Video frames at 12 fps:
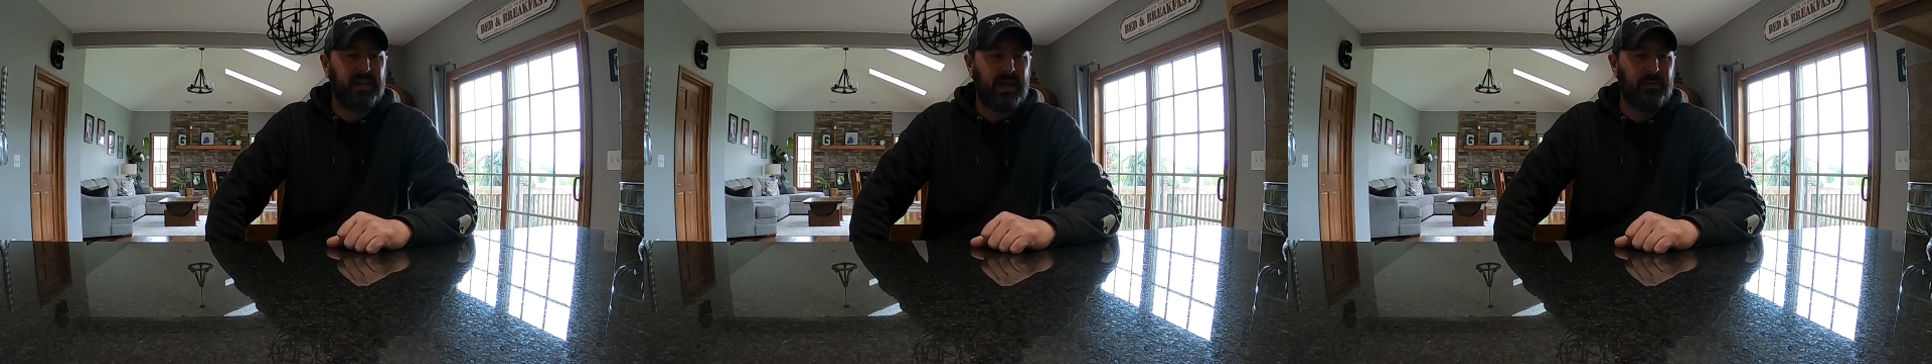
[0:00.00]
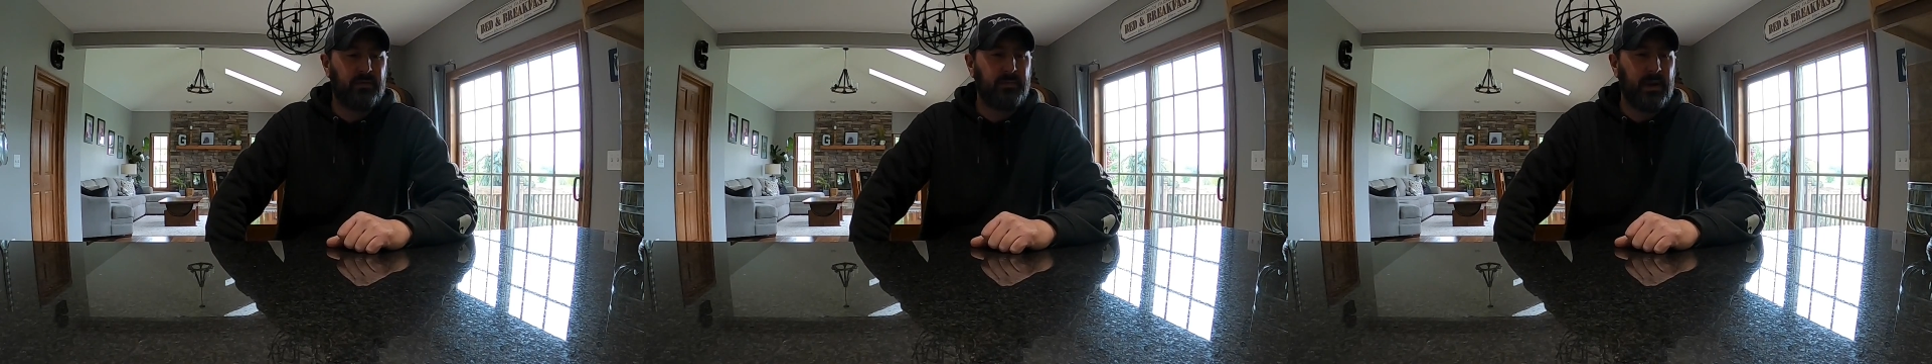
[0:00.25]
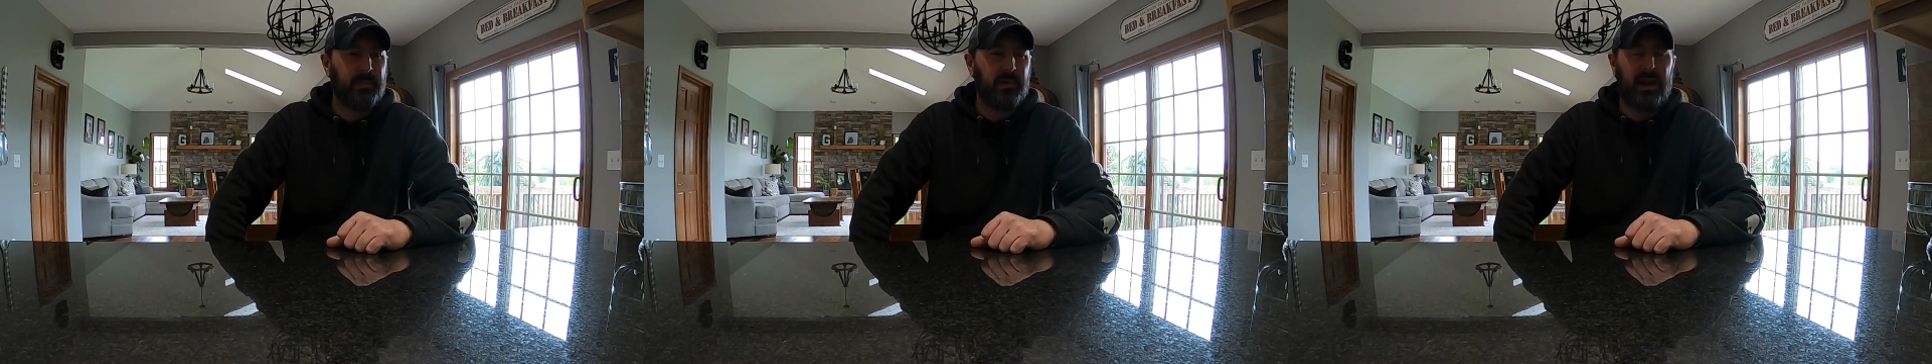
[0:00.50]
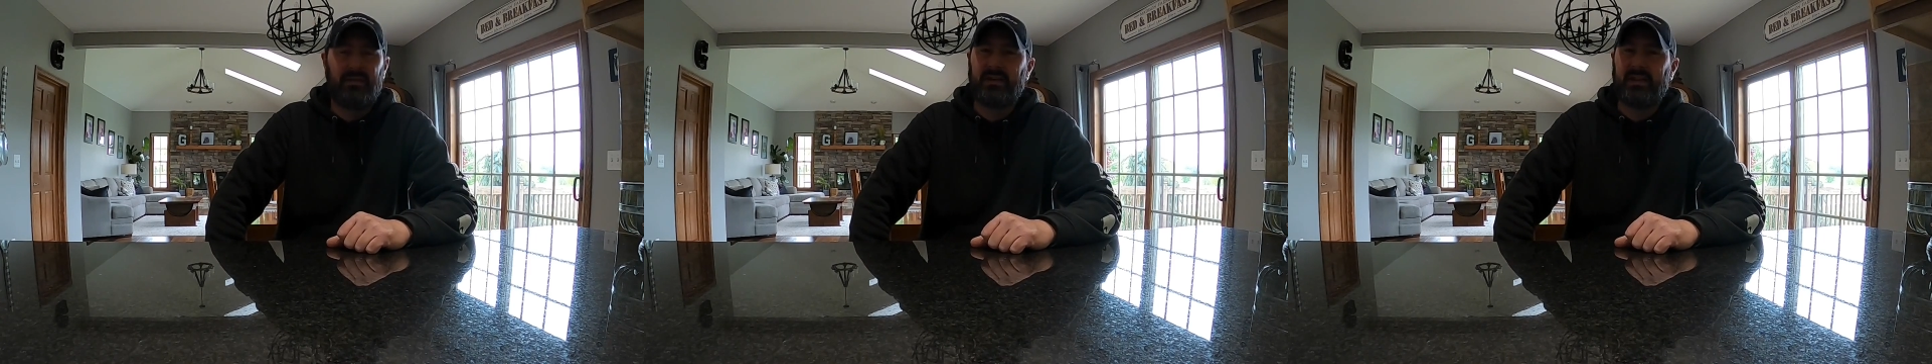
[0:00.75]
I don't
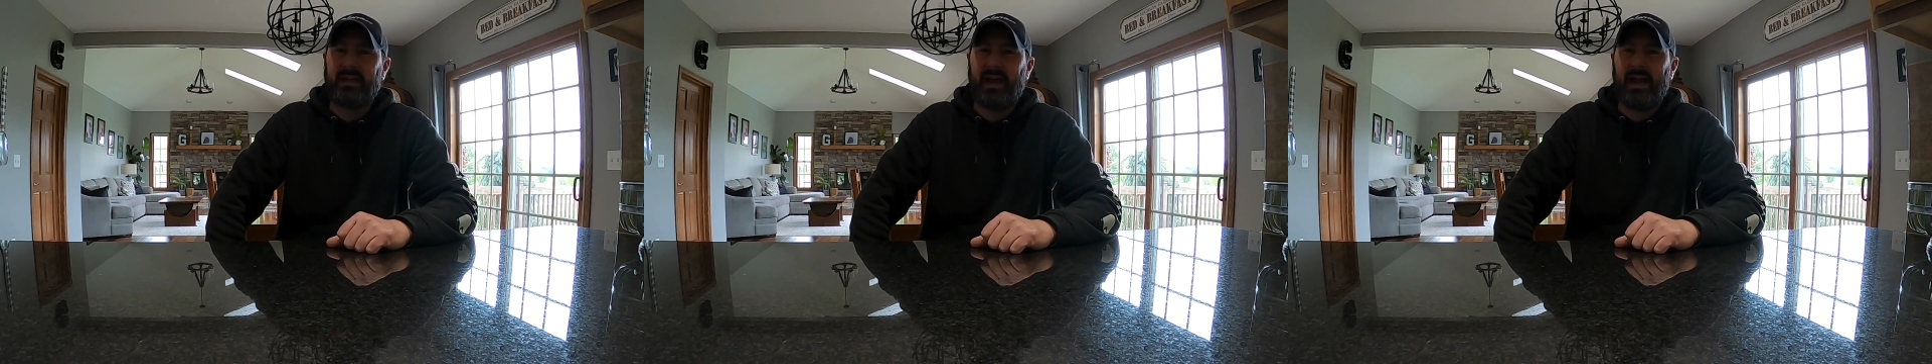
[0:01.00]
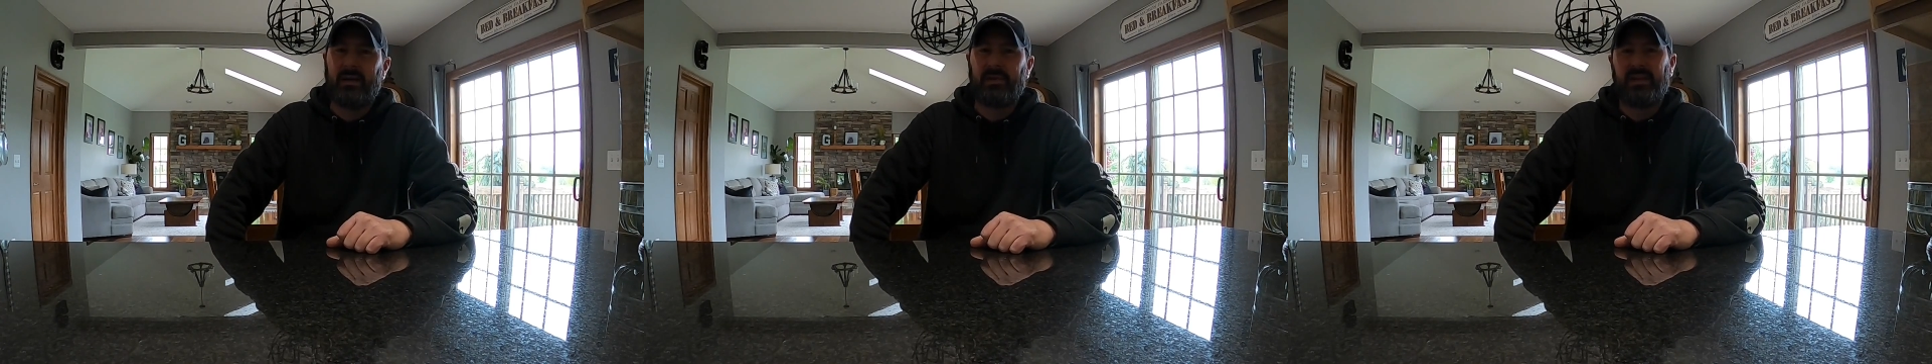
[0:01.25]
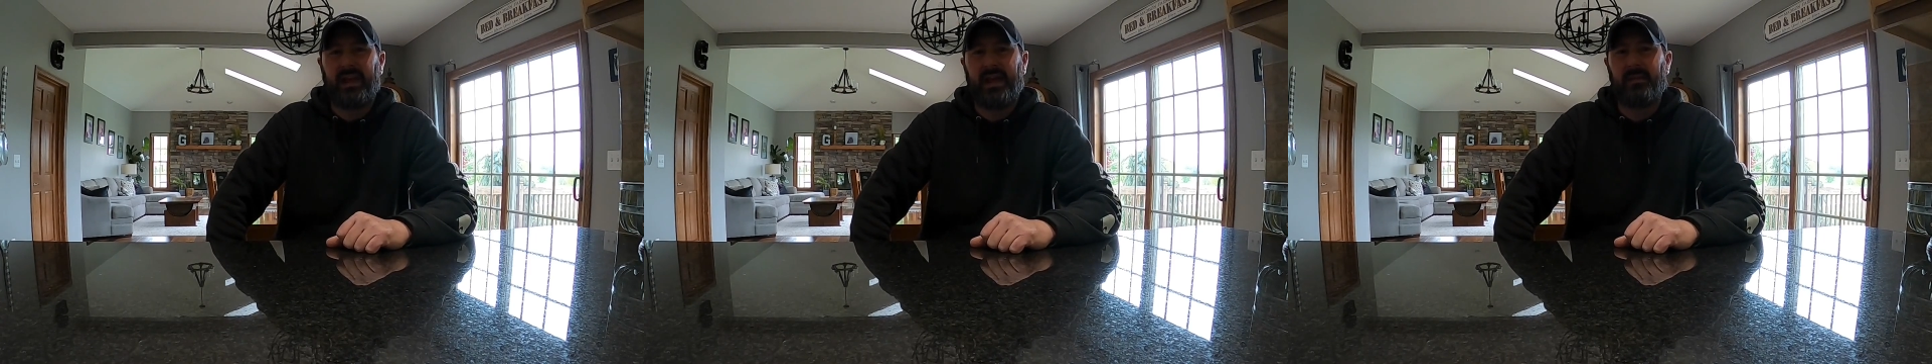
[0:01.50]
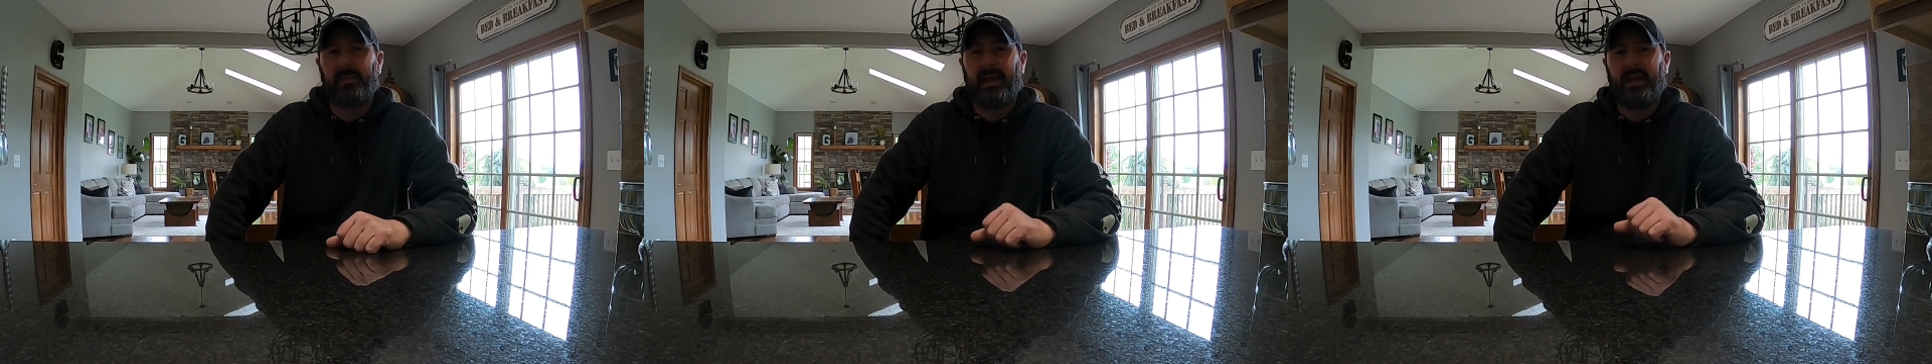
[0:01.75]
remember everything on it, but they
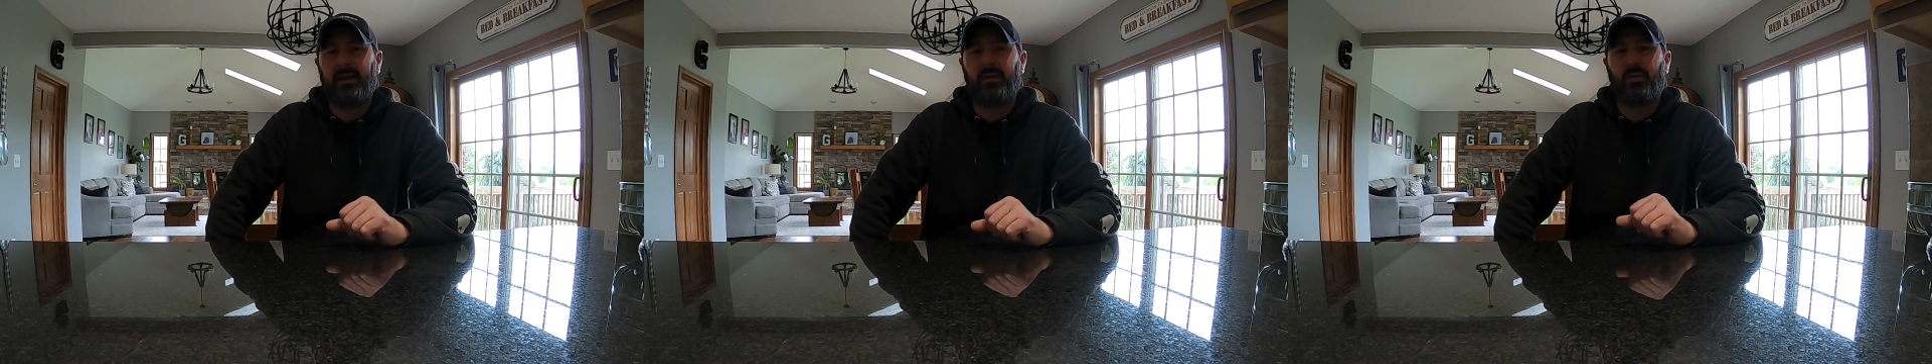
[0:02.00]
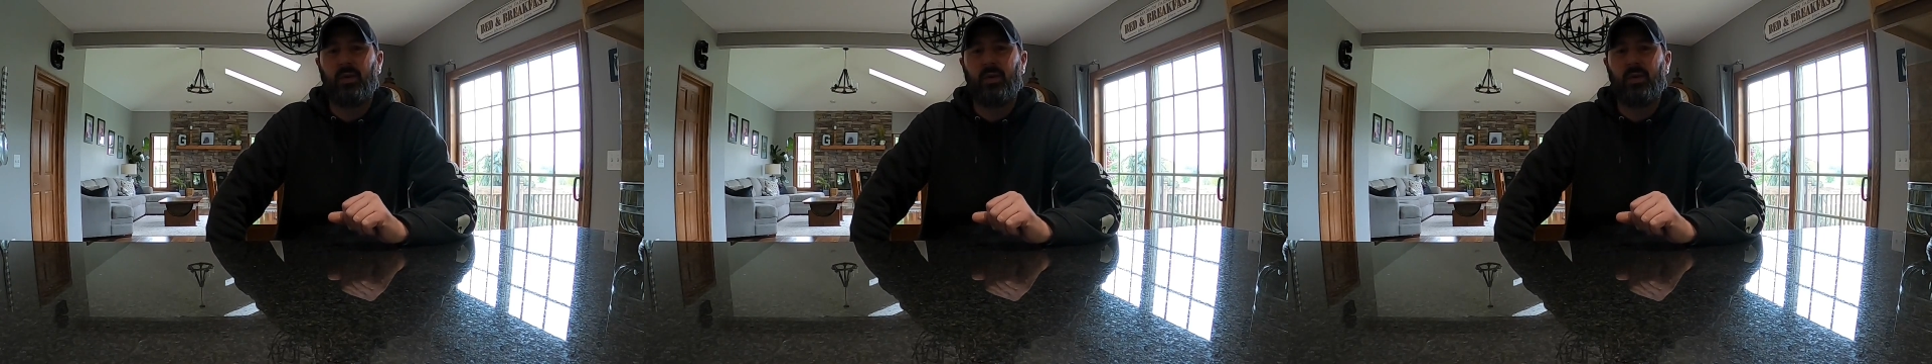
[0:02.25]
had a man and a